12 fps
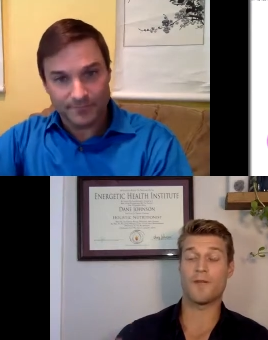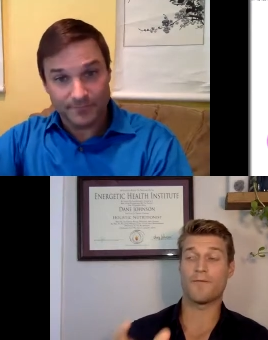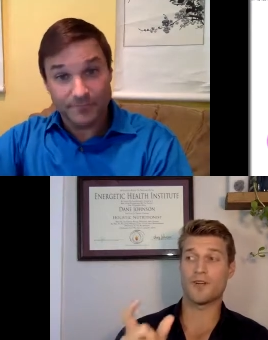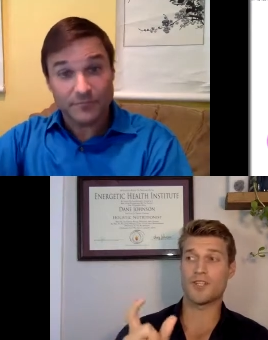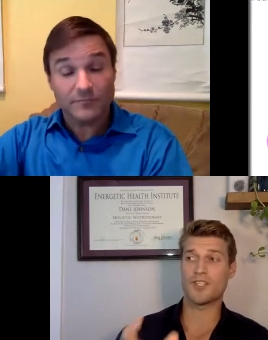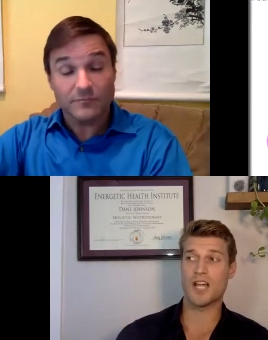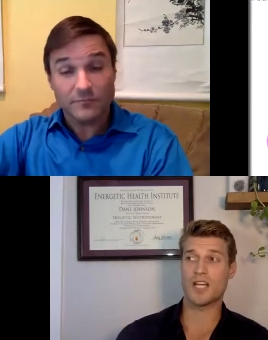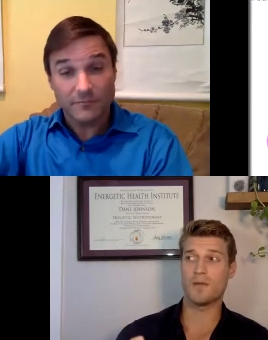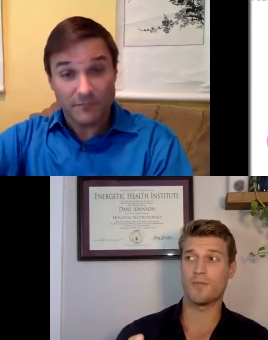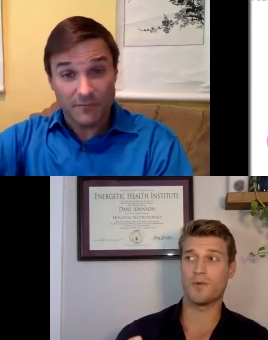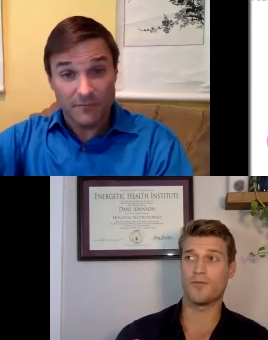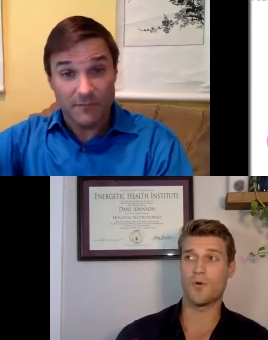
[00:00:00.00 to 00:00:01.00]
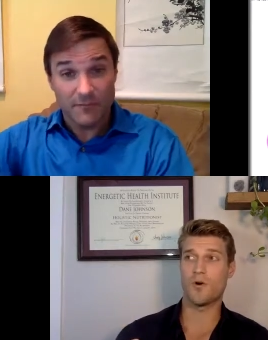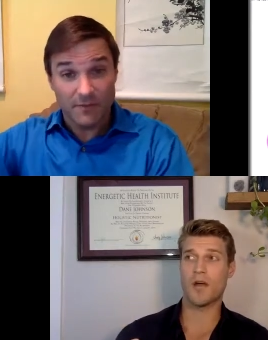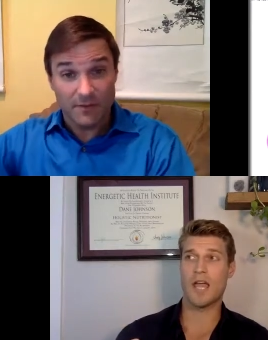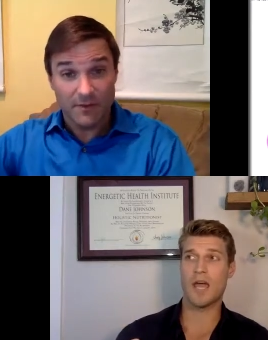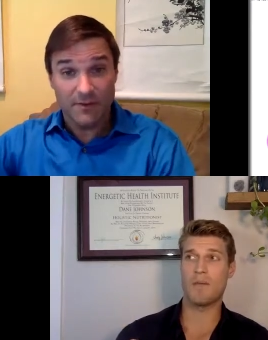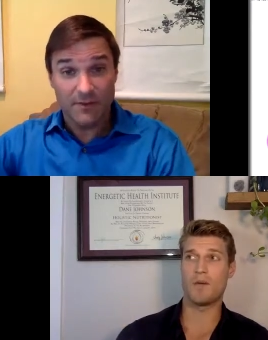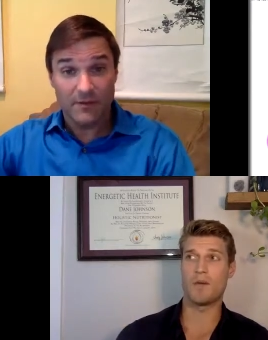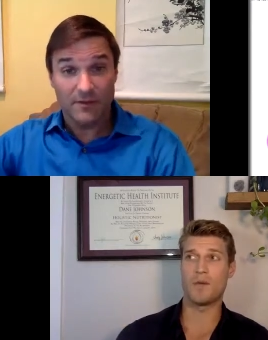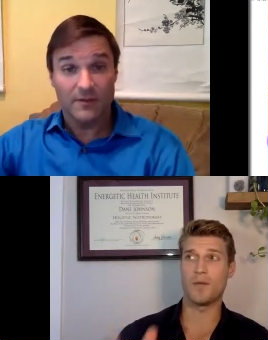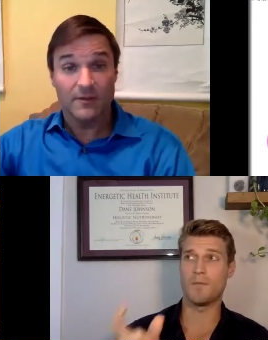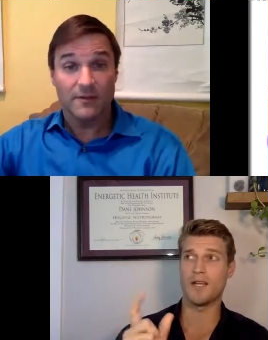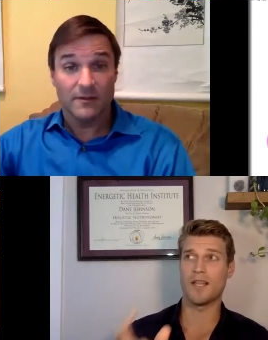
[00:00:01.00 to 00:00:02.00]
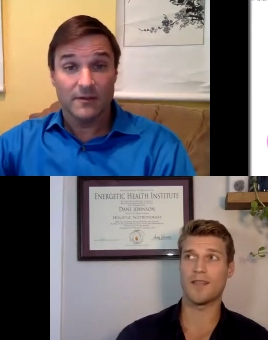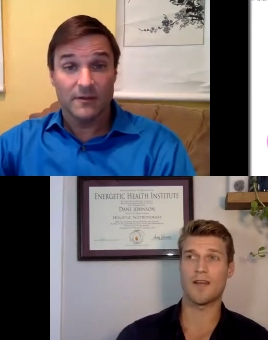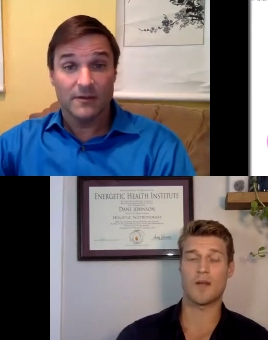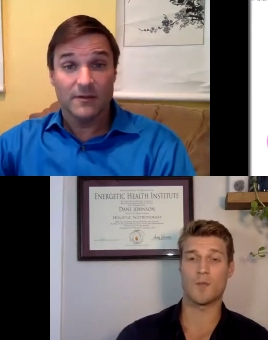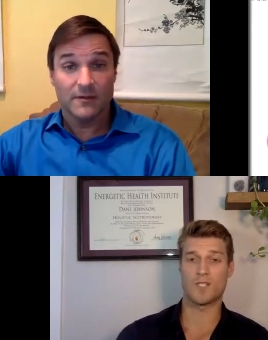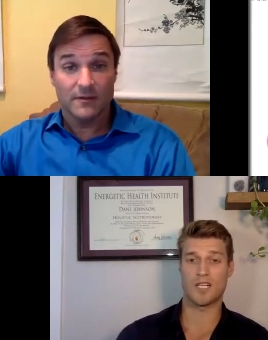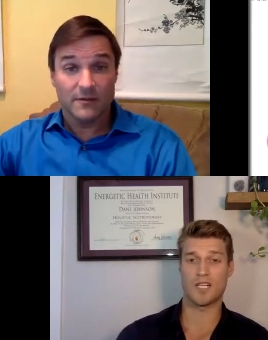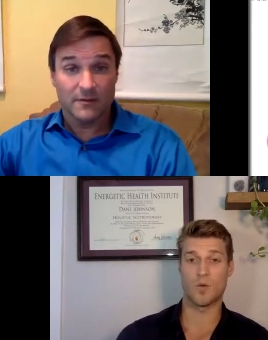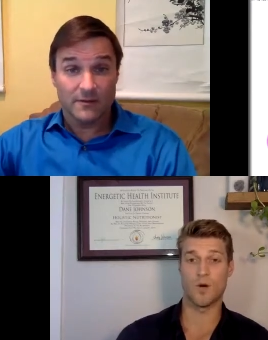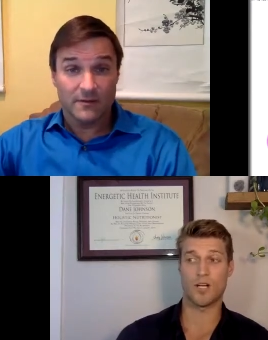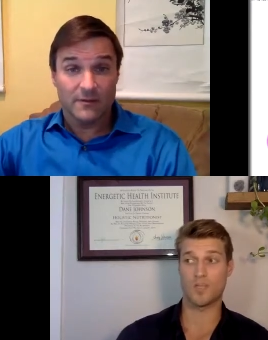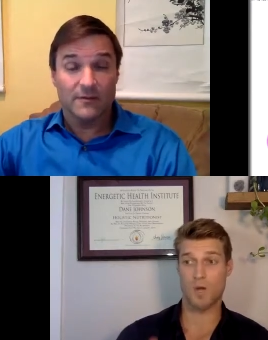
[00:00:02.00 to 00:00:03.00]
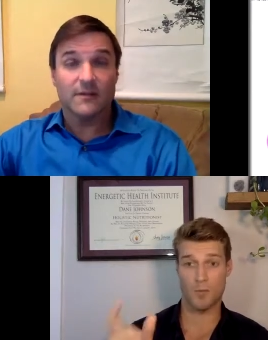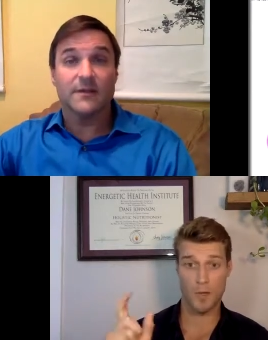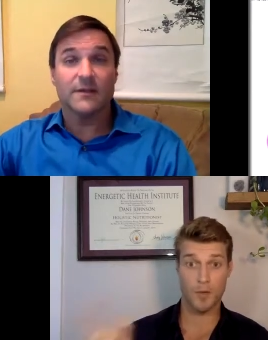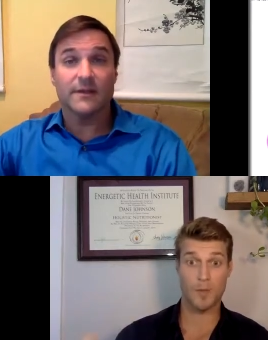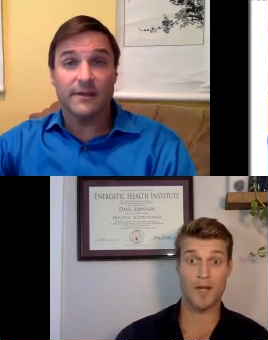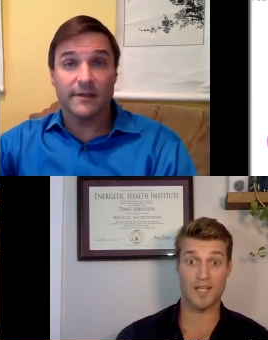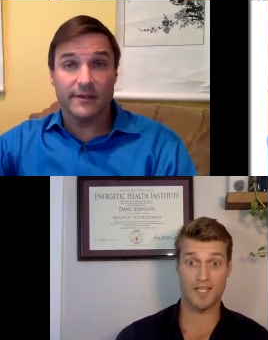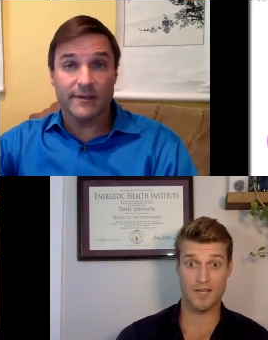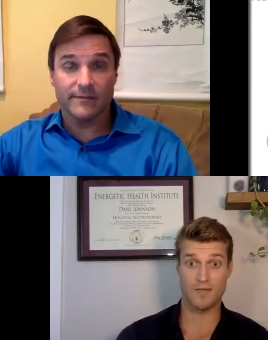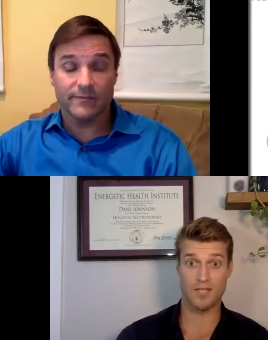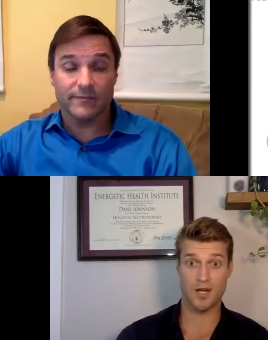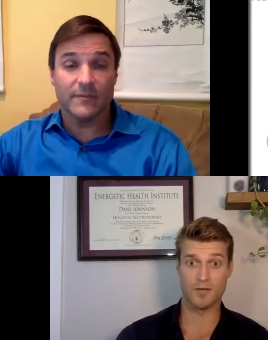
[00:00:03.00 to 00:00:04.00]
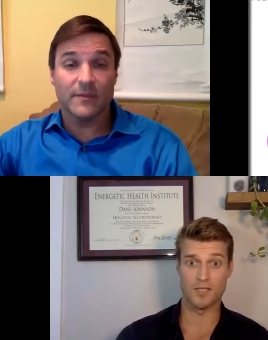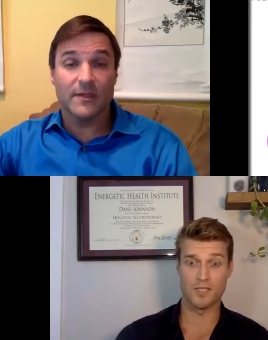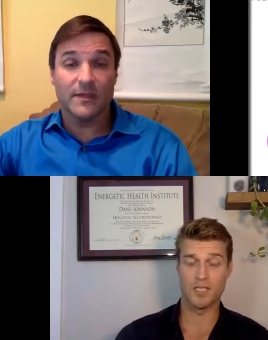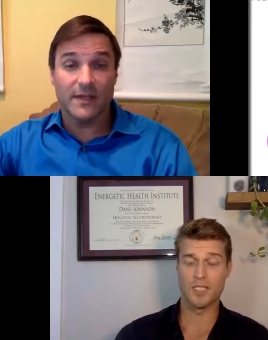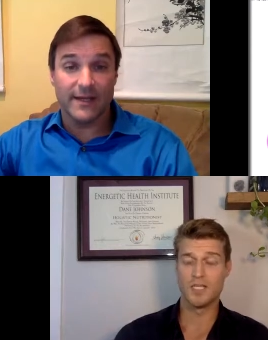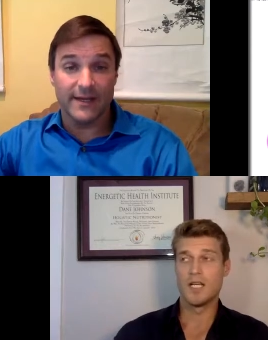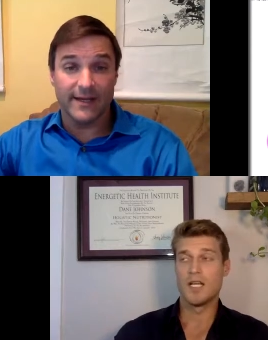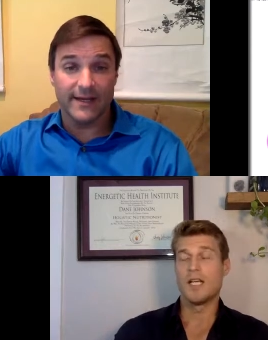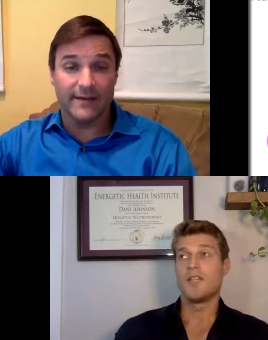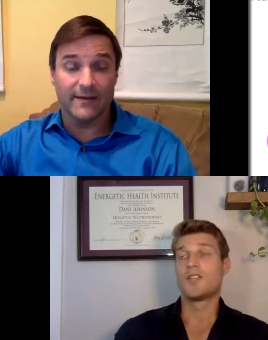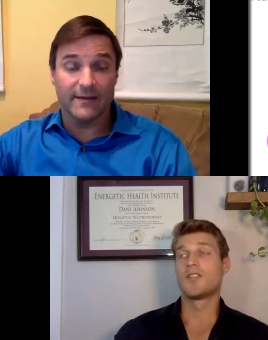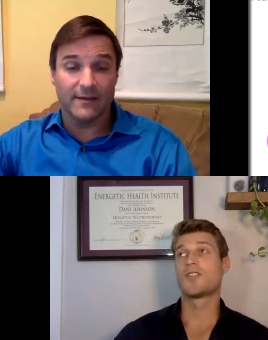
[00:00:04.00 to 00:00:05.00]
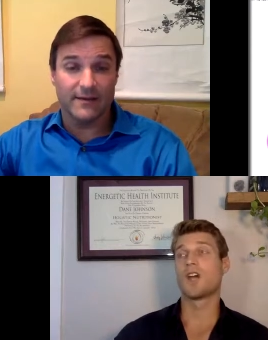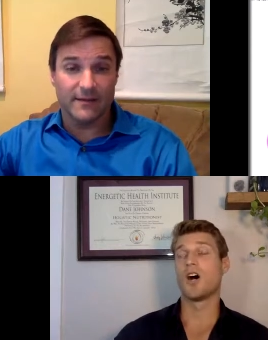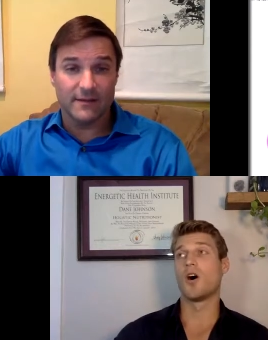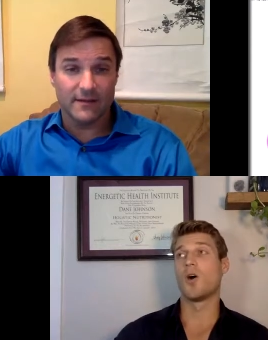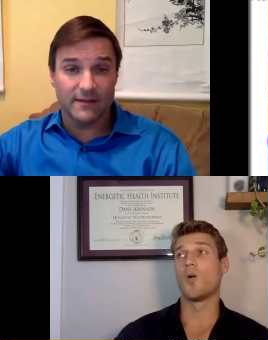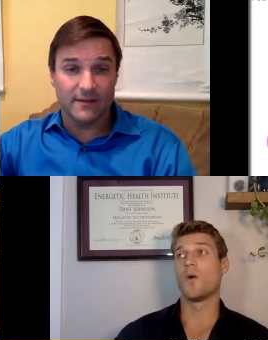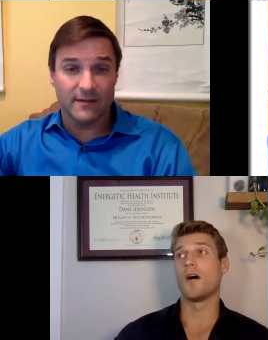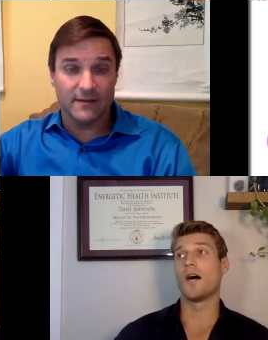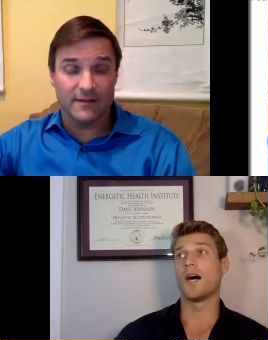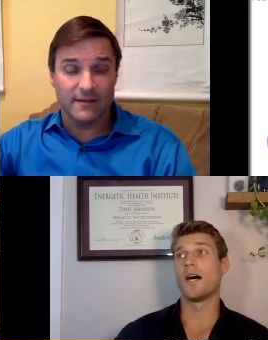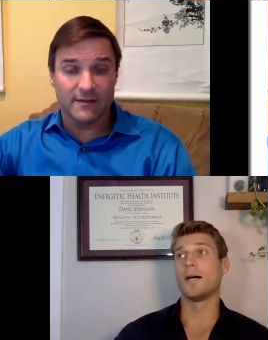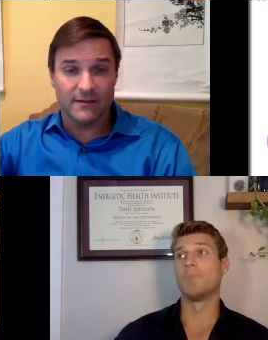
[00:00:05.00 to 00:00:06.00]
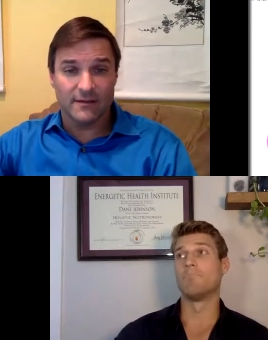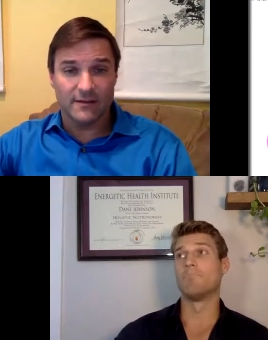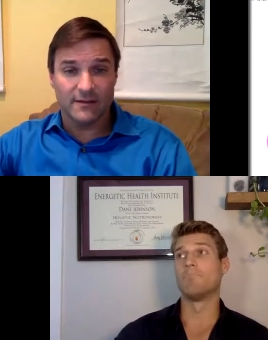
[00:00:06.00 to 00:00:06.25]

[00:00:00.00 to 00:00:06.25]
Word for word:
Speaker 1: for a second beforehand, but we immediately thought it wasn't going to work as well, and we put me on Entyvio. Got it. So, um,